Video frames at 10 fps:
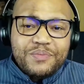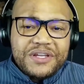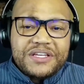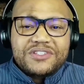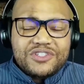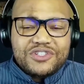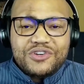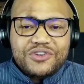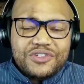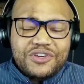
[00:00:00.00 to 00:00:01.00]
please
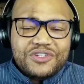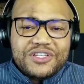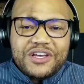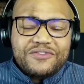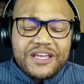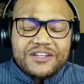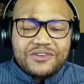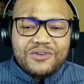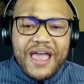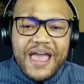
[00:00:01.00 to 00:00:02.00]
ensure yourself that
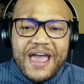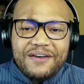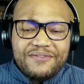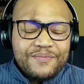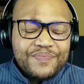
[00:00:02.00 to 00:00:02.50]
you have